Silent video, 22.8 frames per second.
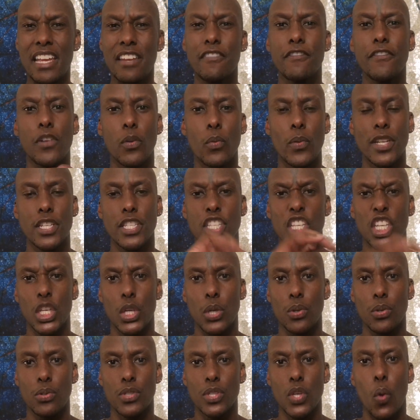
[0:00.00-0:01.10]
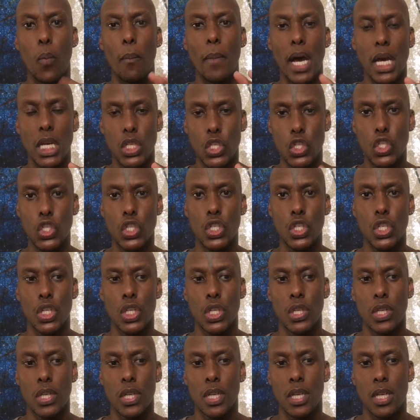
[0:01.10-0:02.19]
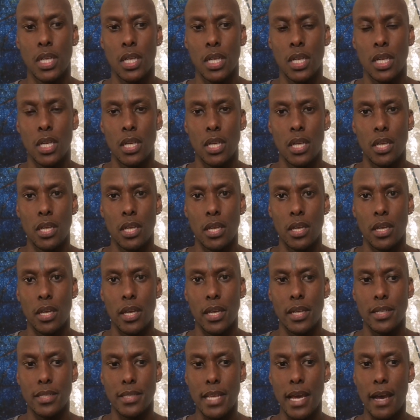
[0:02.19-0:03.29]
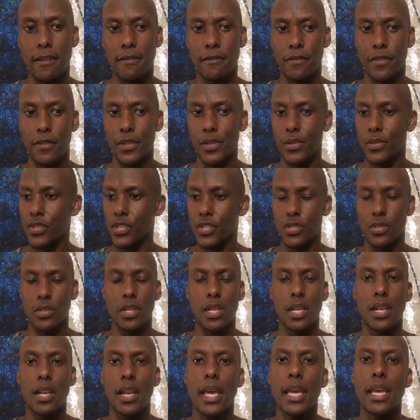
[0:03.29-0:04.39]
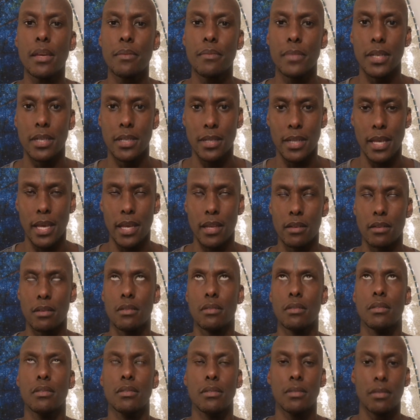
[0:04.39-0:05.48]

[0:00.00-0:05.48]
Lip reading: influencing you so much. It is time for you just to claim it, and